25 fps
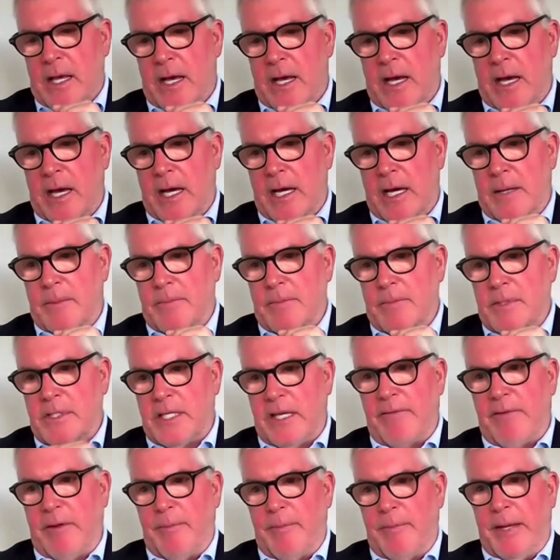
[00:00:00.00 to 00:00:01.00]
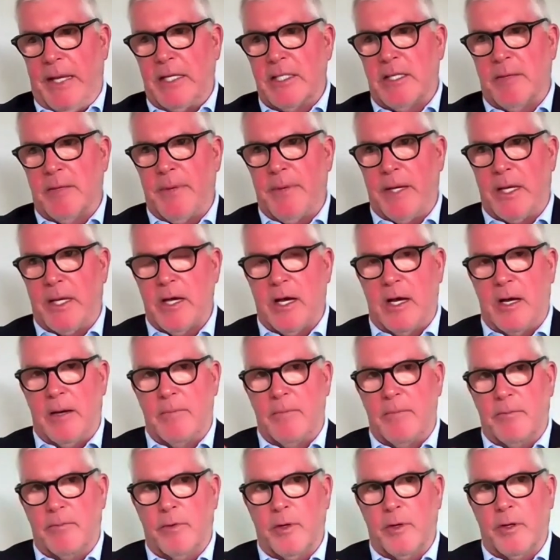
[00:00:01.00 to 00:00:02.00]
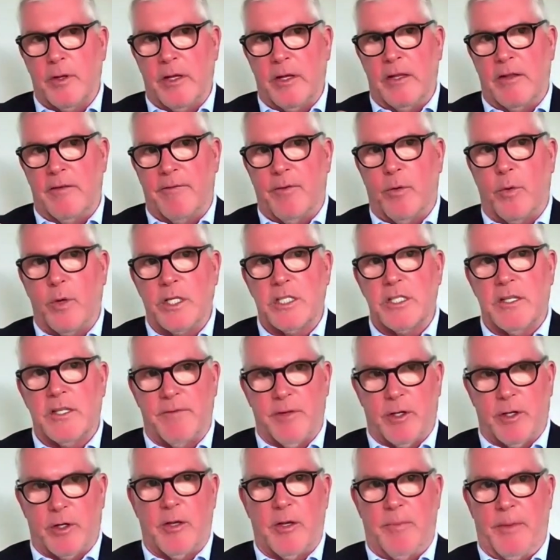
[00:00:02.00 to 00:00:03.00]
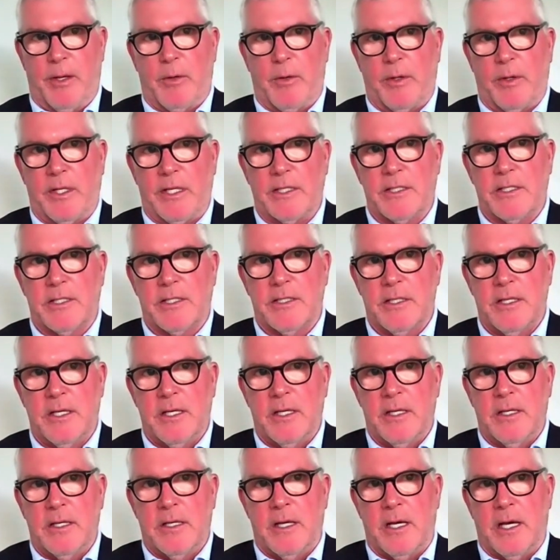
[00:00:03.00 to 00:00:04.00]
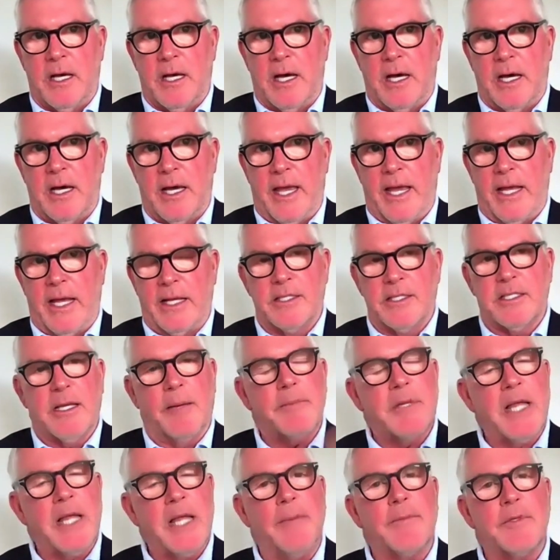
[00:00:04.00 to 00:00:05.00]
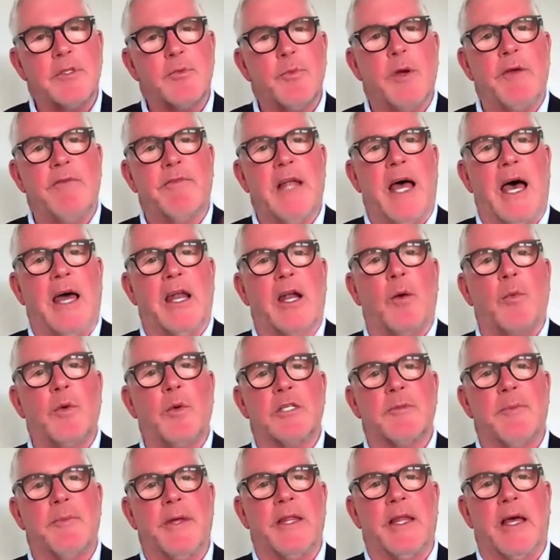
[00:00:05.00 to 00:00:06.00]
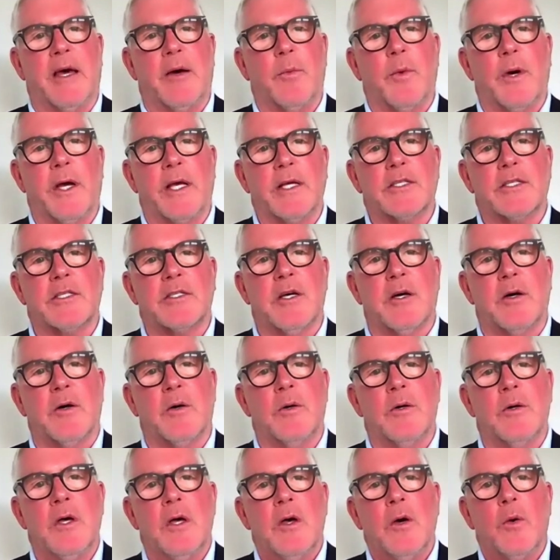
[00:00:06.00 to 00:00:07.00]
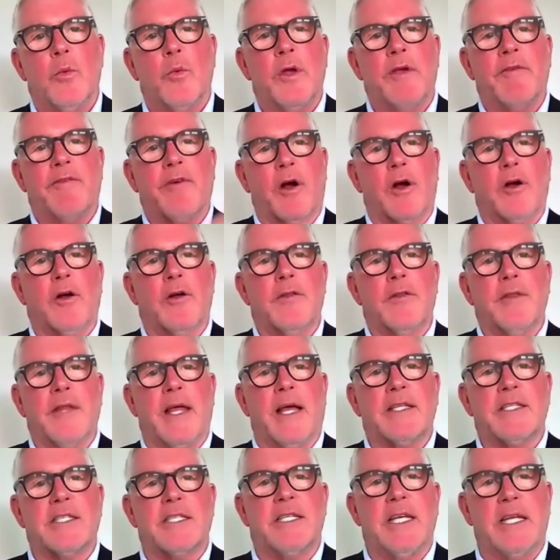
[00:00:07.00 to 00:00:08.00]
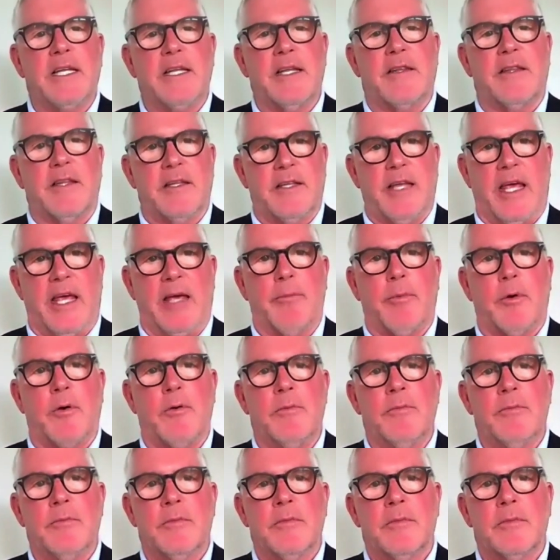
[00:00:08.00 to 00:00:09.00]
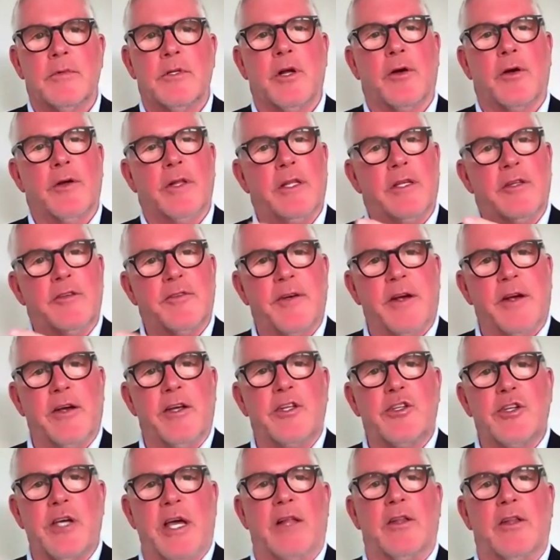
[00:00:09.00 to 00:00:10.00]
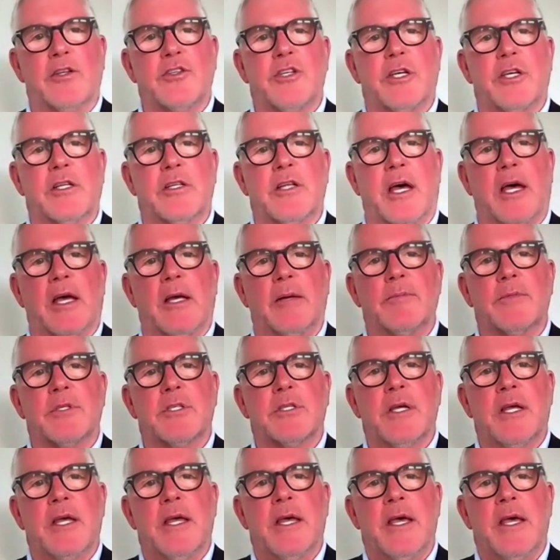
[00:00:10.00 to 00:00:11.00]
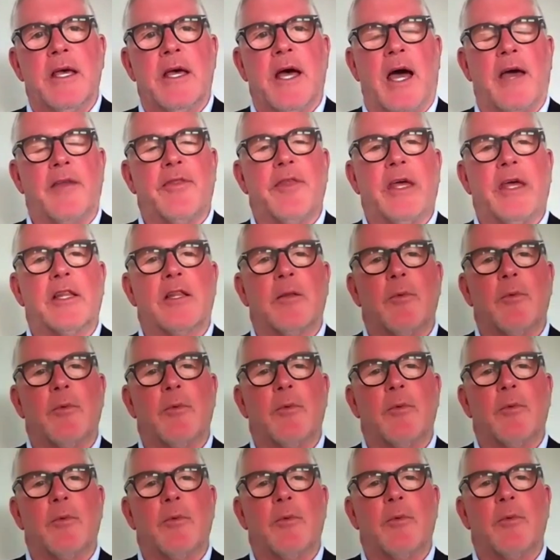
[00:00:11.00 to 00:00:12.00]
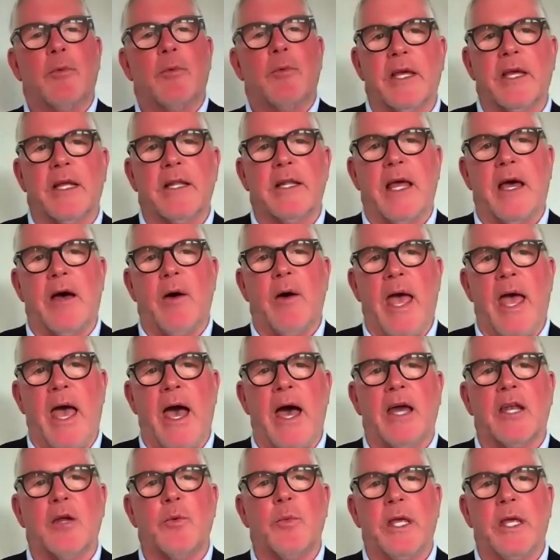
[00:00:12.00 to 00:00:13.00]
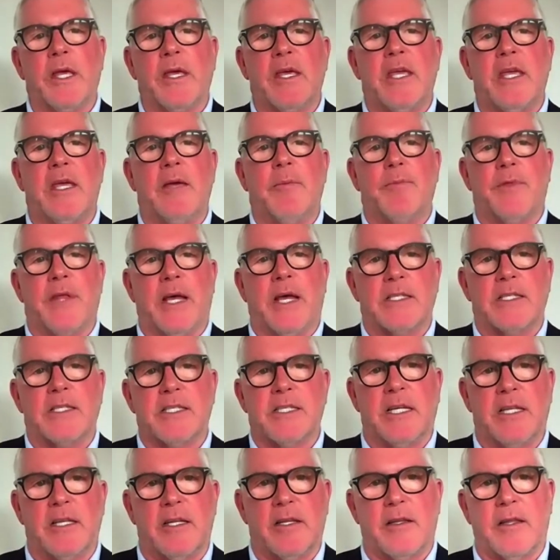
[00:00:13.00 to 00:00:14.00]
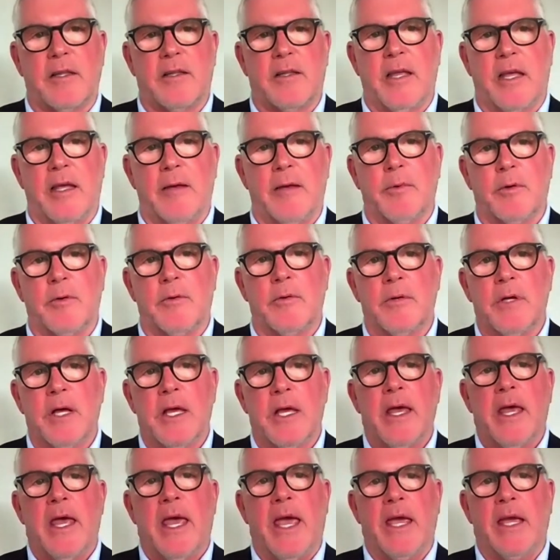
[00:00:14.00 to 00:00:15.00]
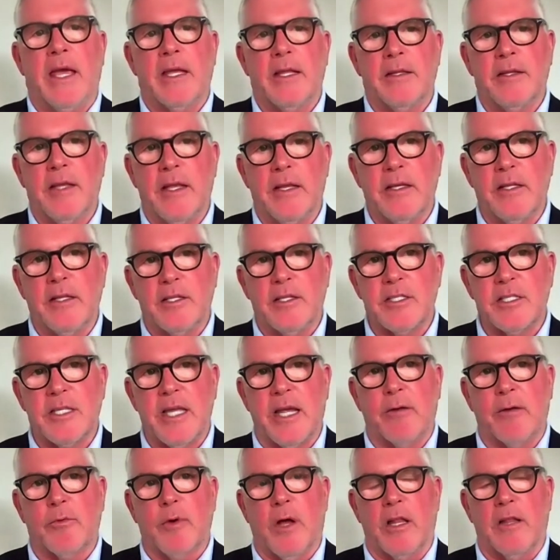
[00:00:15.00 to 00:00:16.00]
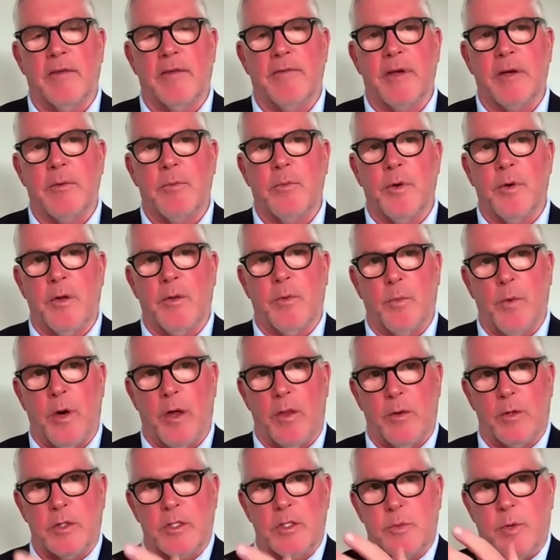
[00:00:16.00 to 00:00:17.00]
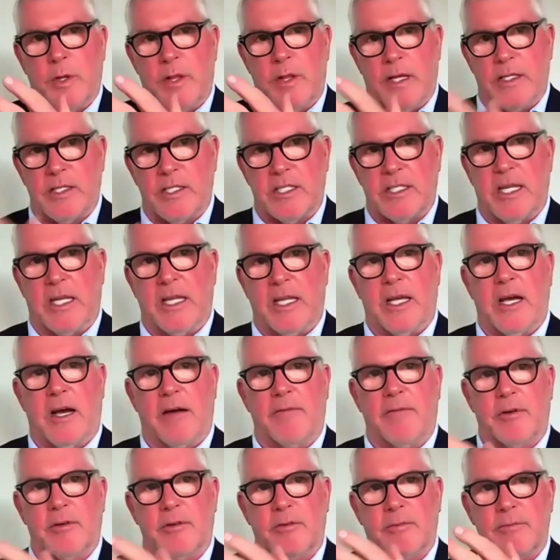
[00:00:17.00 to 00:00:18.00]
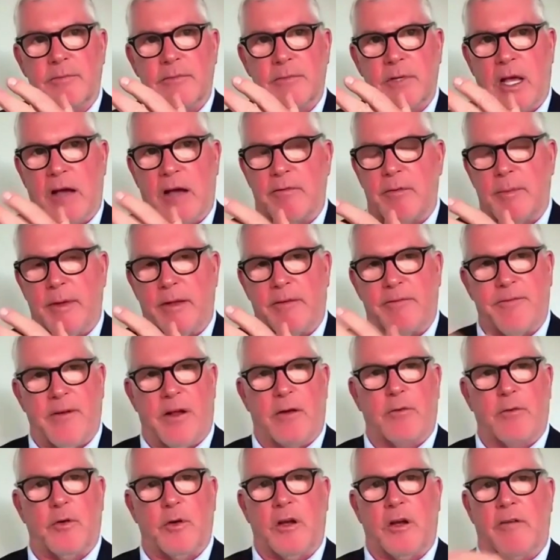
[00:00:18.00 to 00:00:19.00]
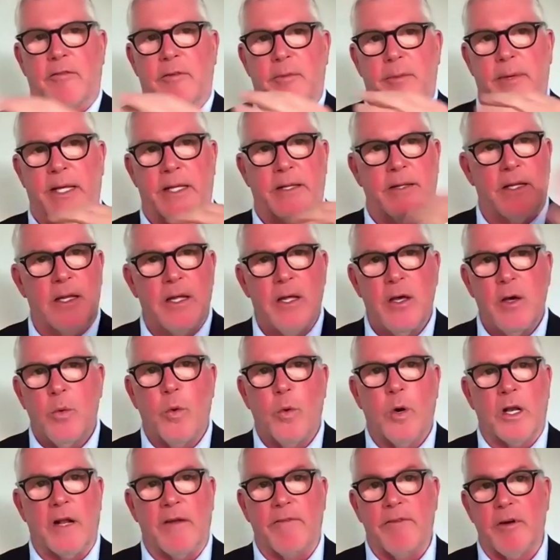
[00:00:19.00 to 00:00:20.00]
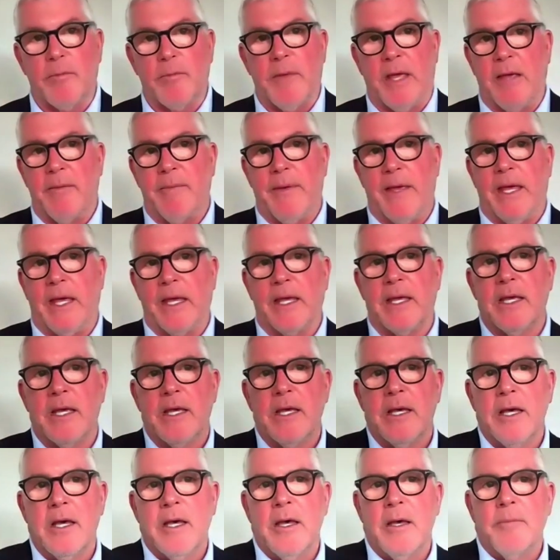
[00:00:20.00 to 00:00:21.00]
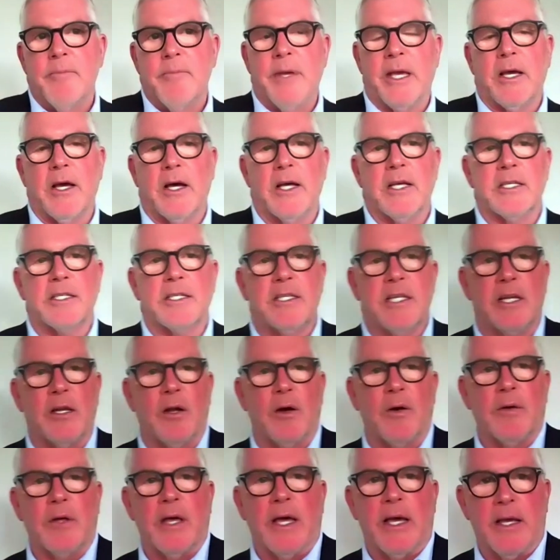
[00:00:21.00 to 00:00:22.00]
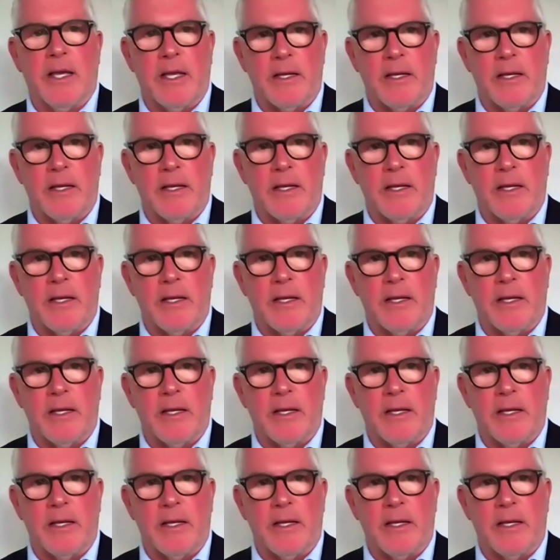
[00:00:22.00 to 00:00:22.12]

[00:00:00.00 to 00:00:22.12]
um, CVBs have become really the voice of their communities. Uh, and sometimes we've not always been that way. So we've earned that seat at the table during these very challenging times. I think the most important thing now, how do we keep that seat at the table and continue to stay relevant, whether it's within city gover- government, federal government, whatever it may be? Because you know,